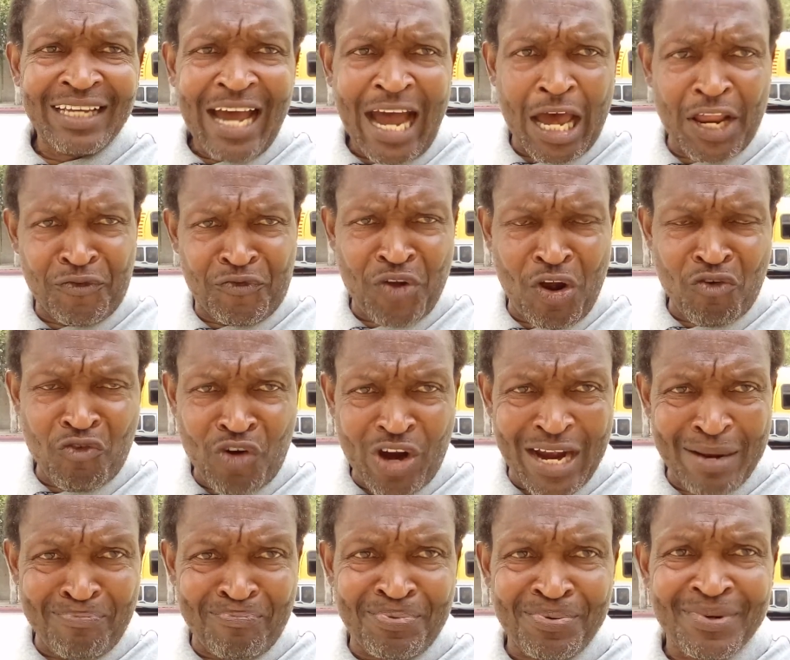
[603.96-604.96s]
And if you're
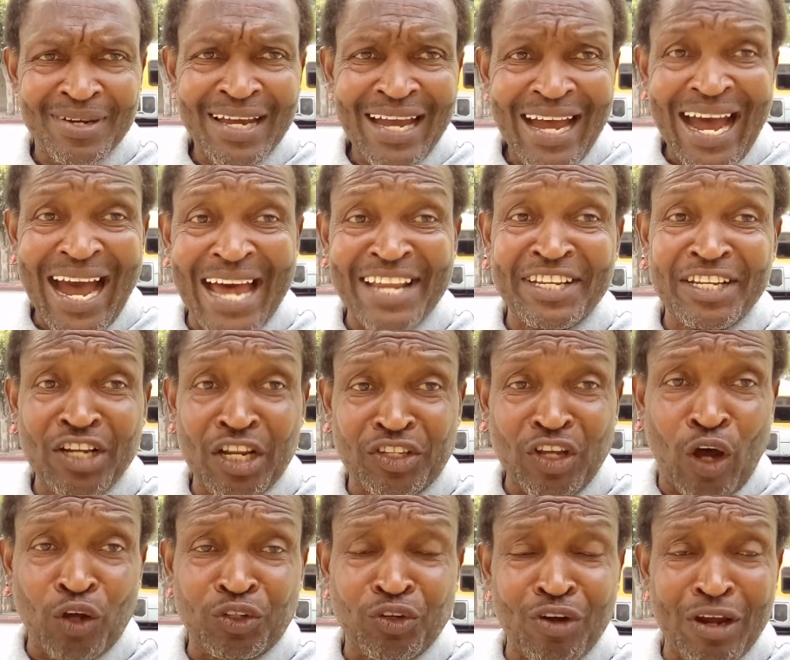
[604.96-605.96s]
raped and they're not
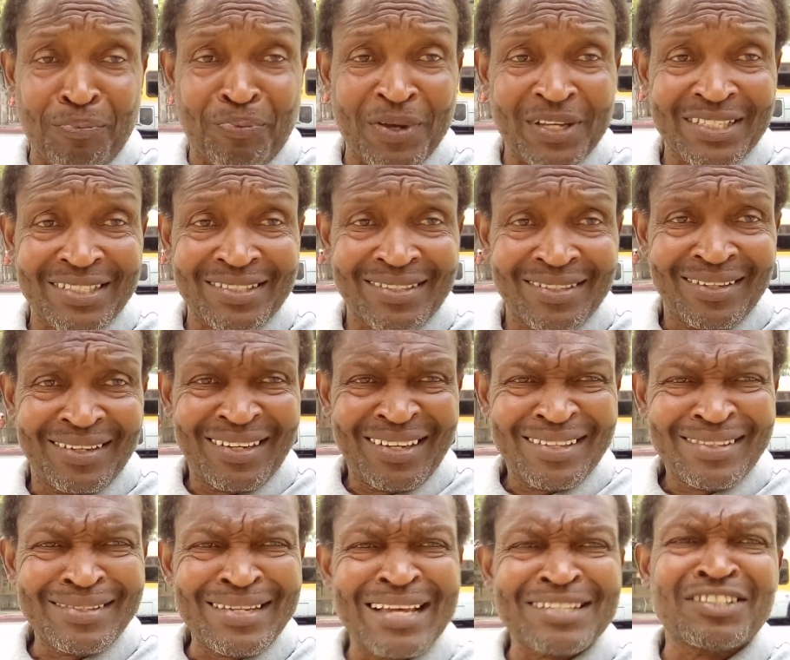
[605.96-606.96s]
out rapist,
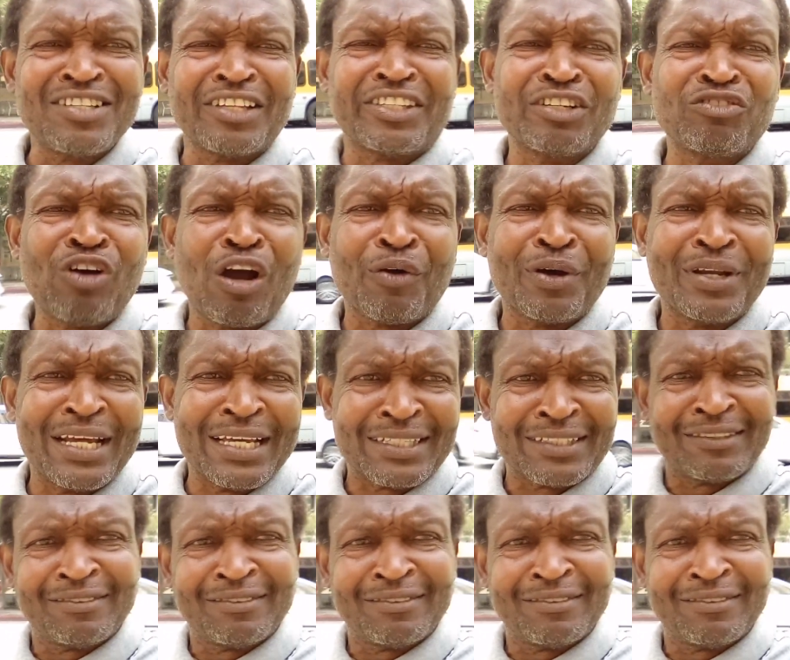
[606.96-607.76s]
there's nothing wrong with it.